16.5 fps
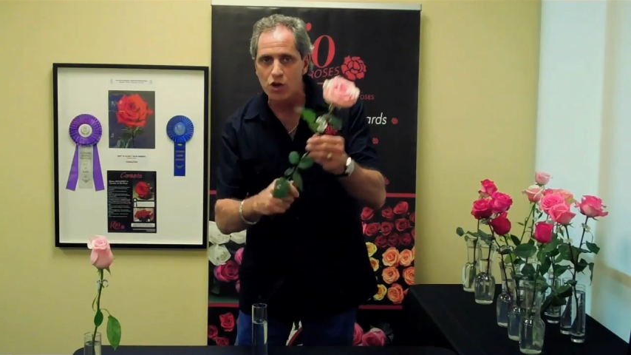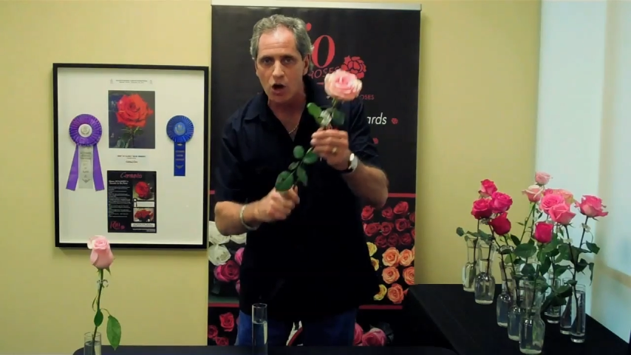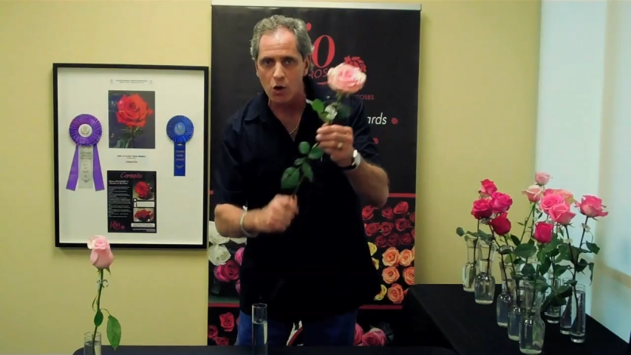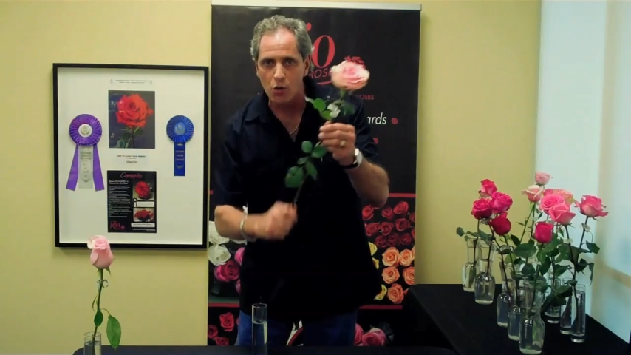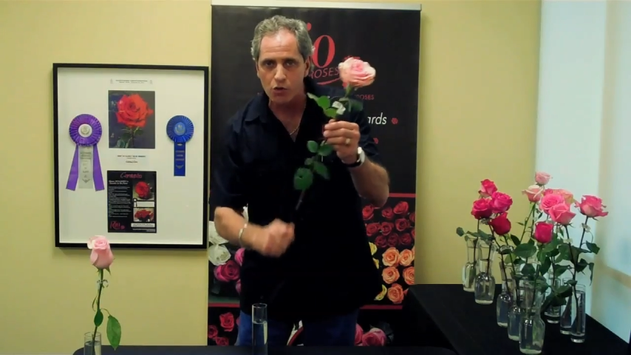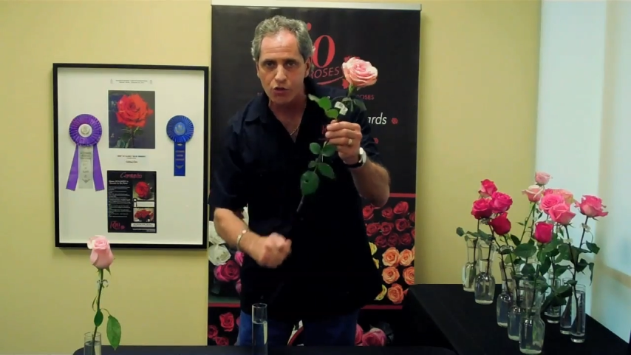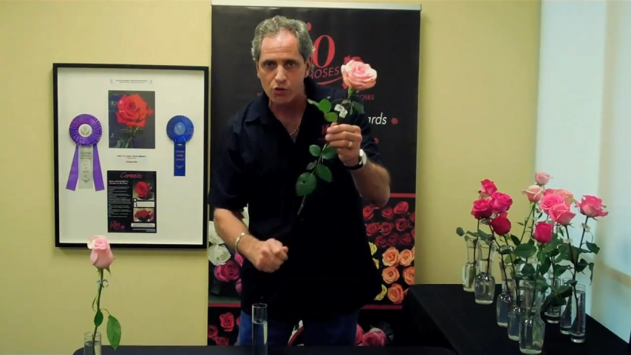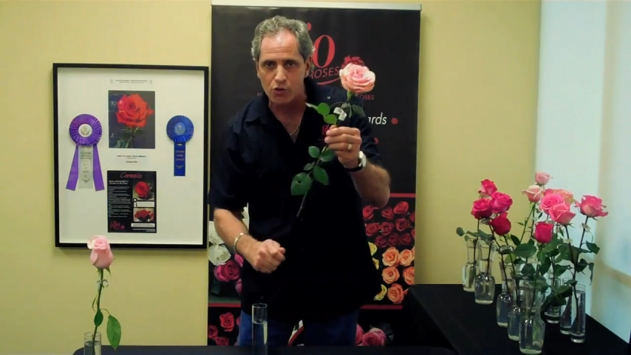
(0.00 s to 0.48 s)

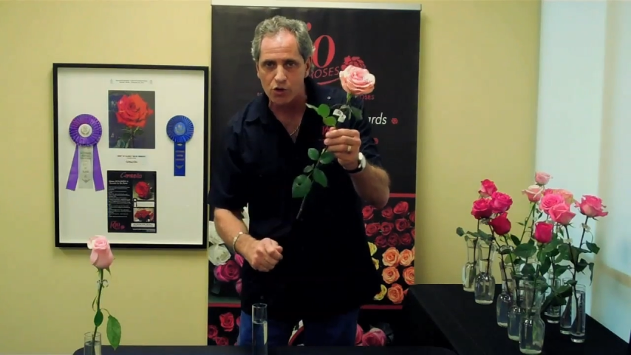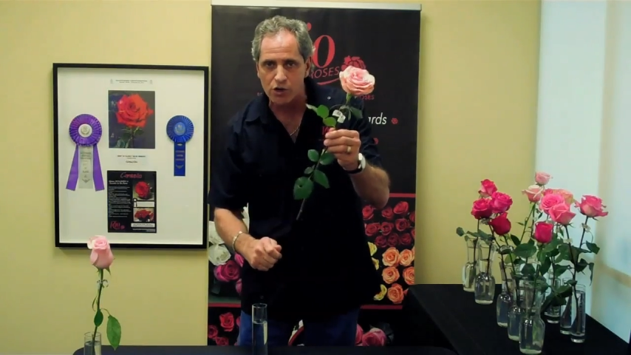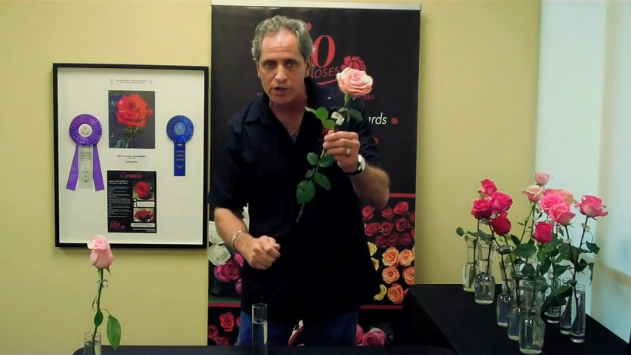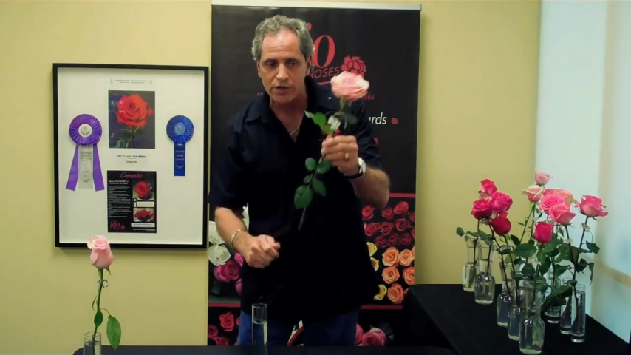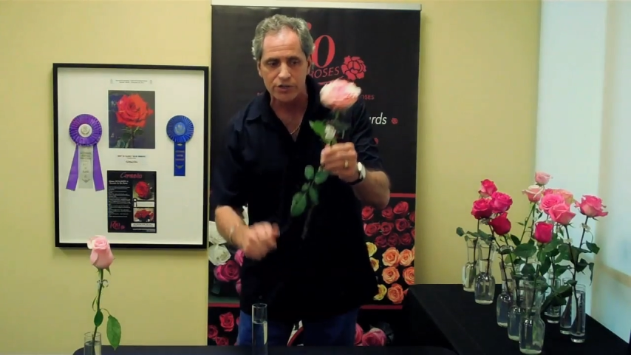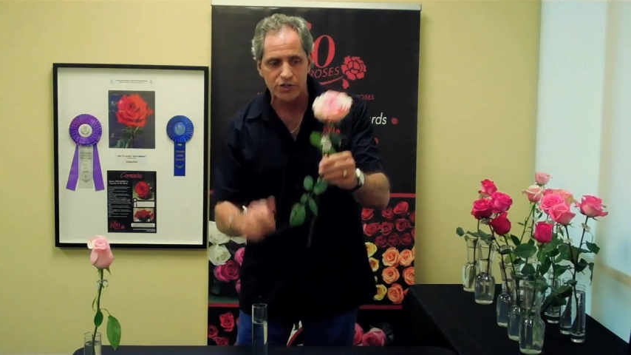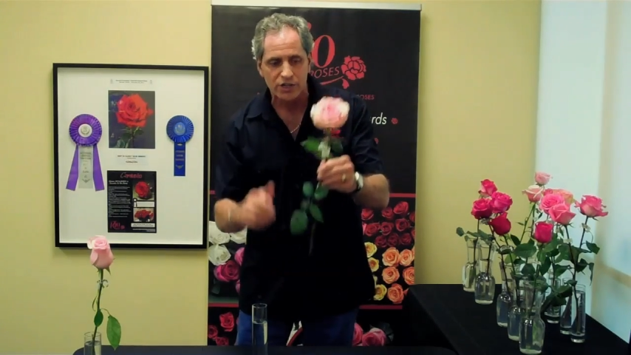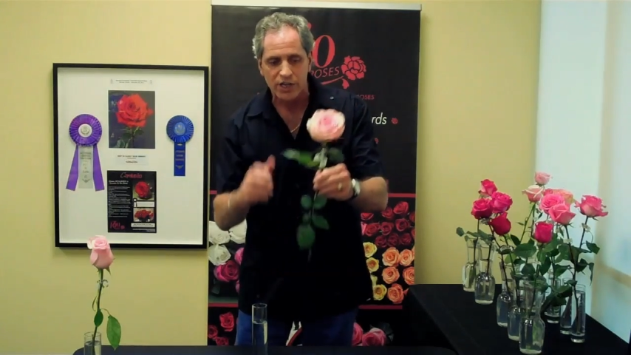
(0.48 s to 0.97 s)
no
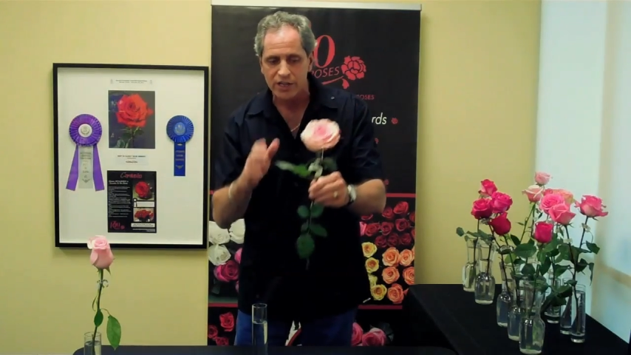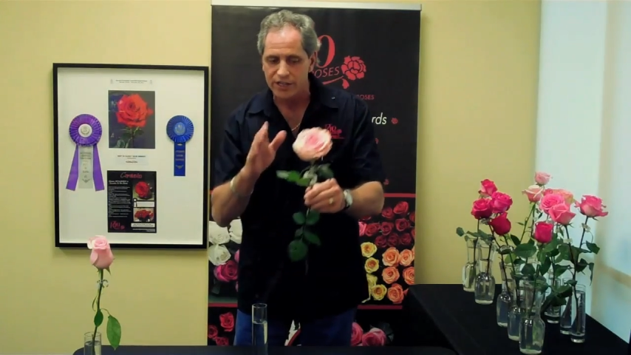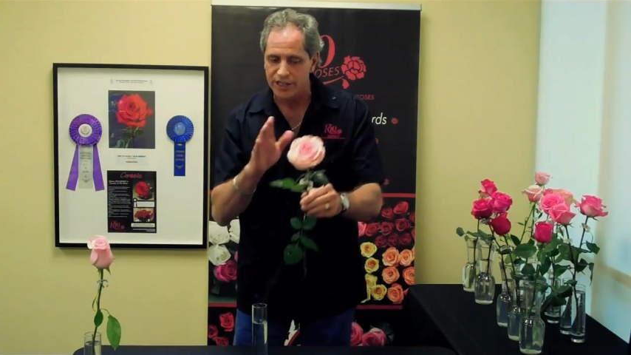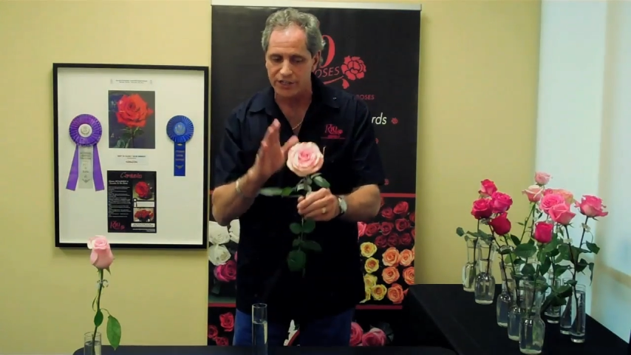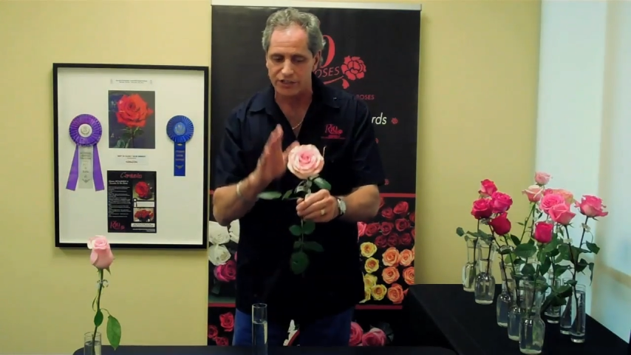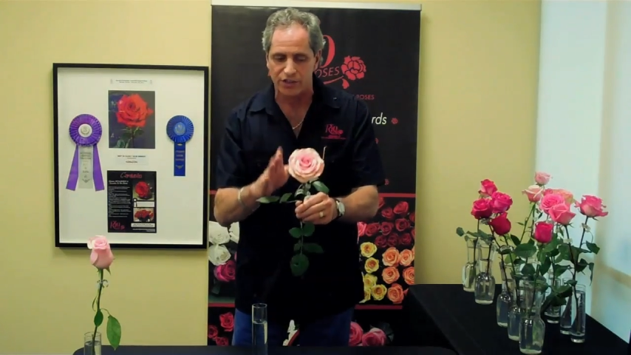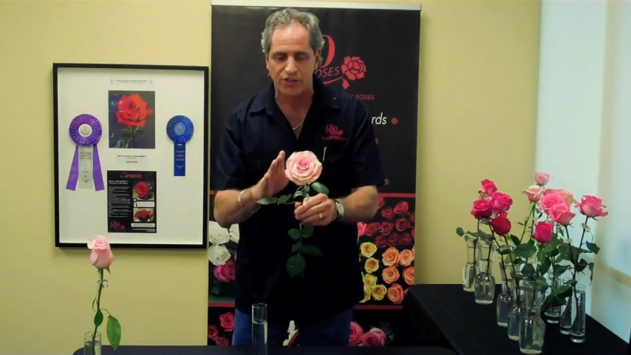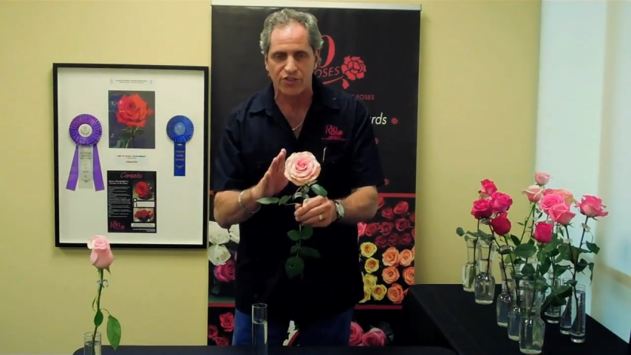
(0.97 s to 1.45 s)
thorns.
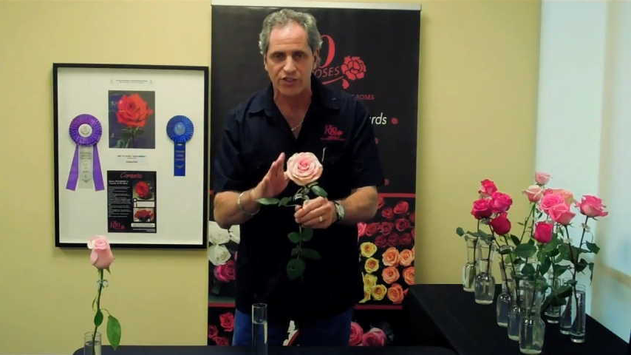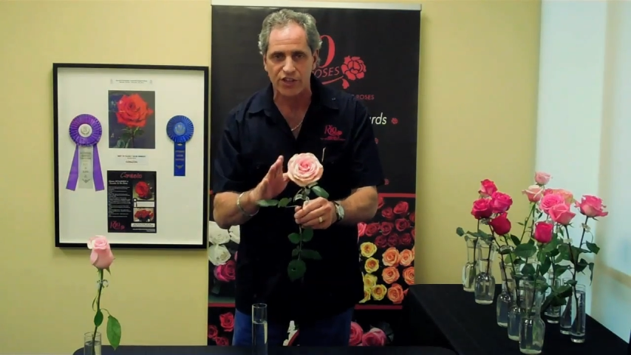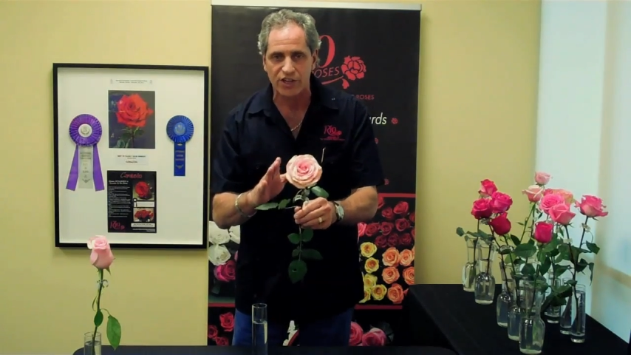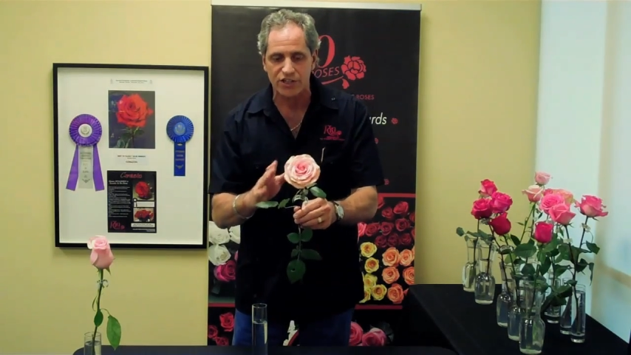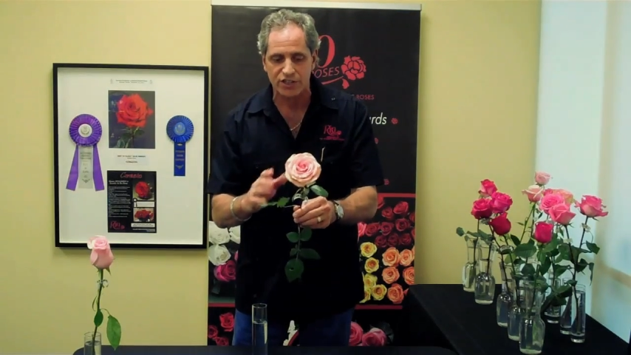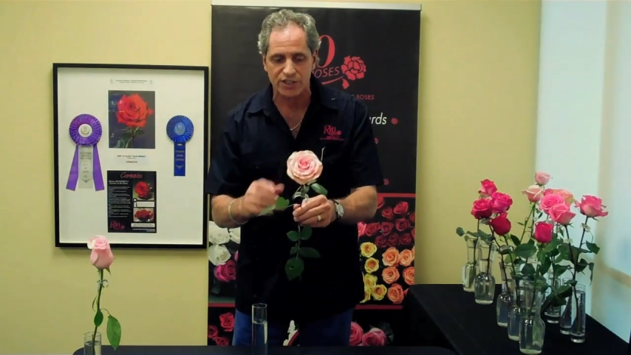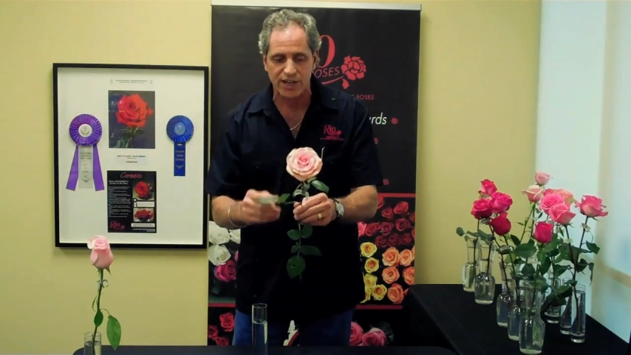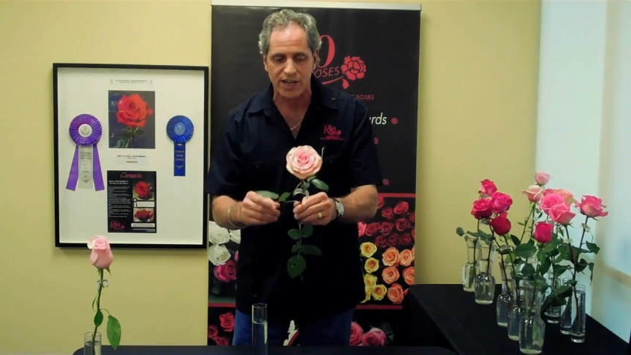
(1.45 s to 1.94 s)
It's a
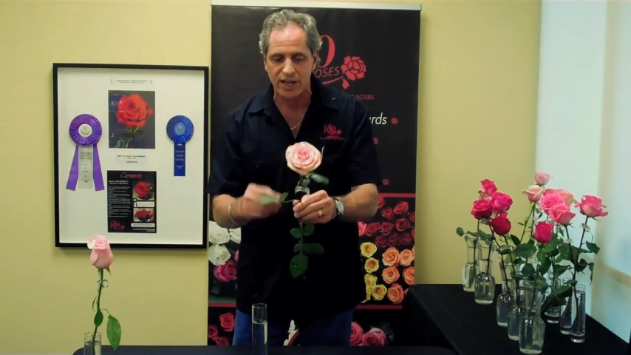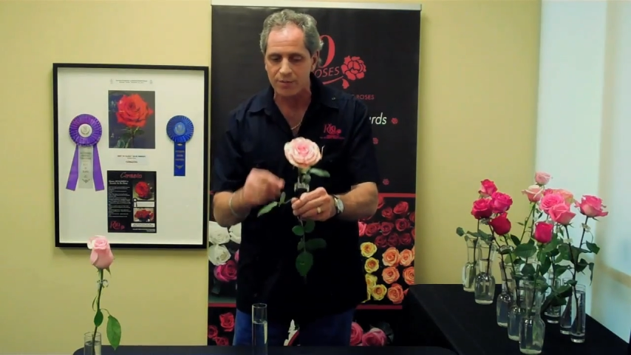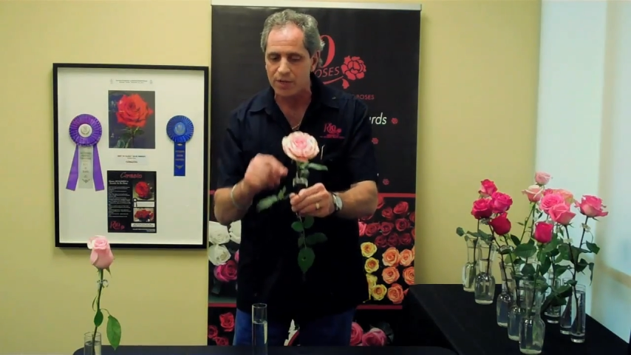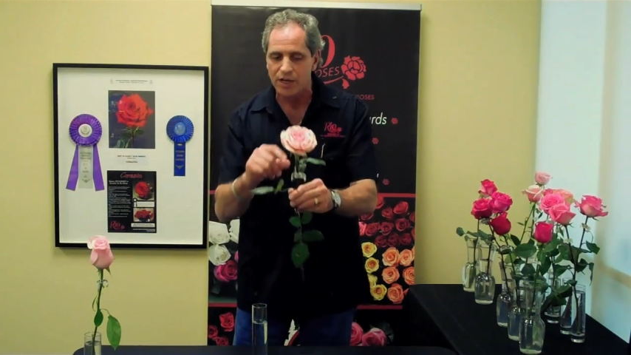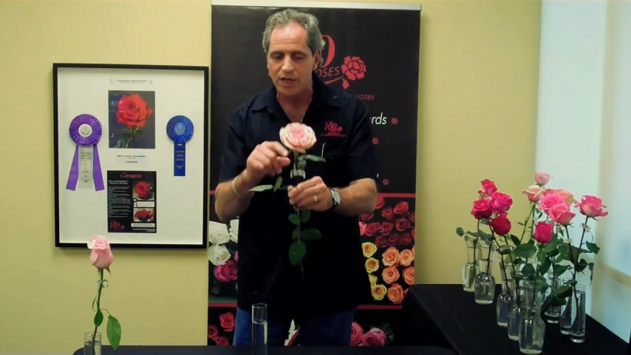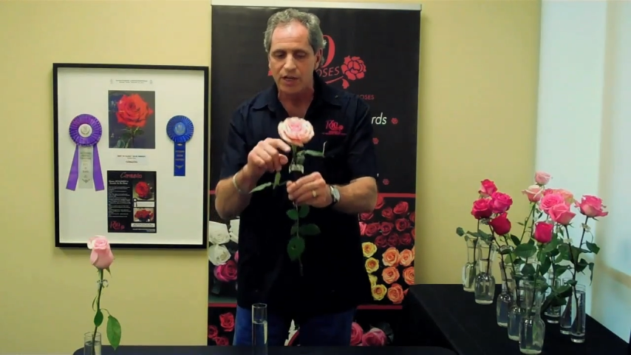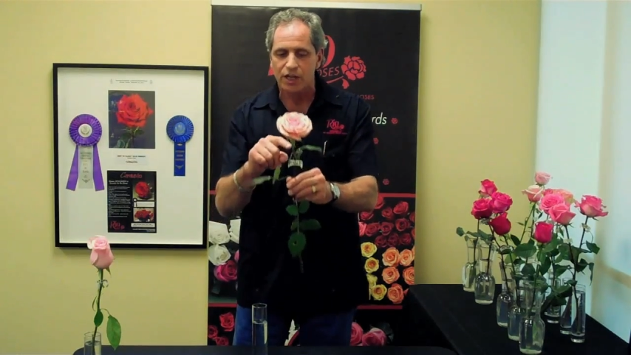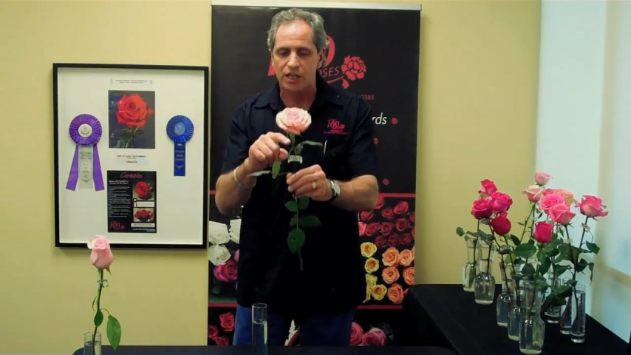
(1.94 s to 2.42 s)
thick stem.